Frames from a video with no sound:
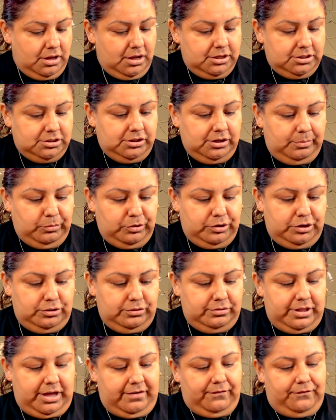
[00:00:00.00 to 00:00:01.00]
So I'm gonna
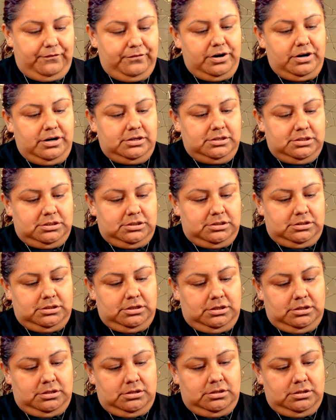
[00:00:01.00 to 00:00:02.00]
do that first.
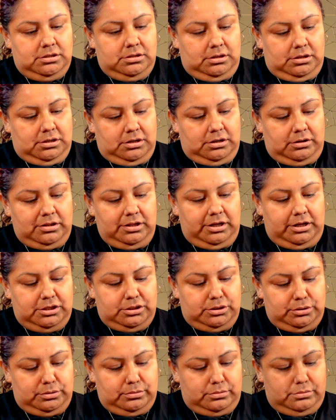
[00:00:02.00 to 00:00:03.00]
And all I
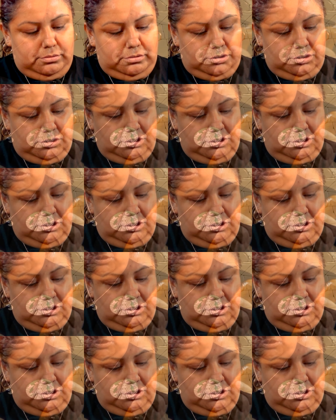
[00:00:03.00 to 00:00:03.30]
do is